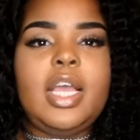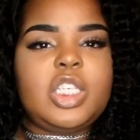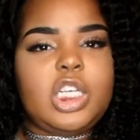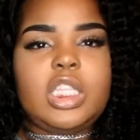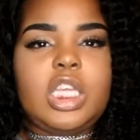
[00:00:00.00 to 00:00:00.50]

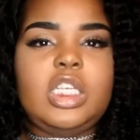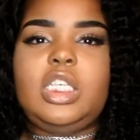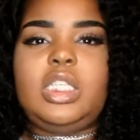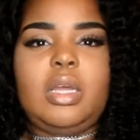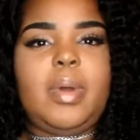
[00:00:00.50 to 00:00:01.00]
she thinks
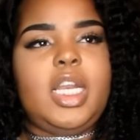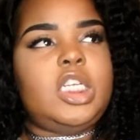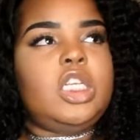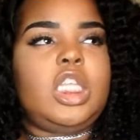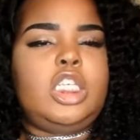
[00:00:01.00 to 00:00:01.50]
she's somebody,
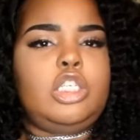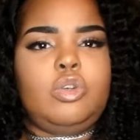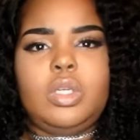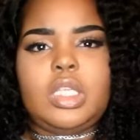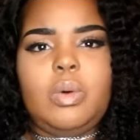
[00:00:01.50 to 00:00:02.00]
she thinks she's
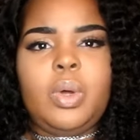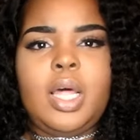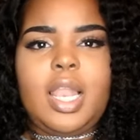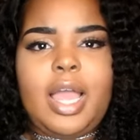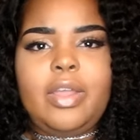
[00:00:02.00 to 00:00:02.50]
doing something with
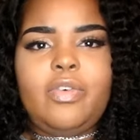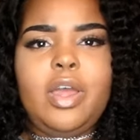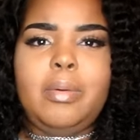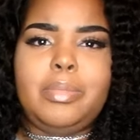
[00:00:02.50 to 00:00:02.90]
her life,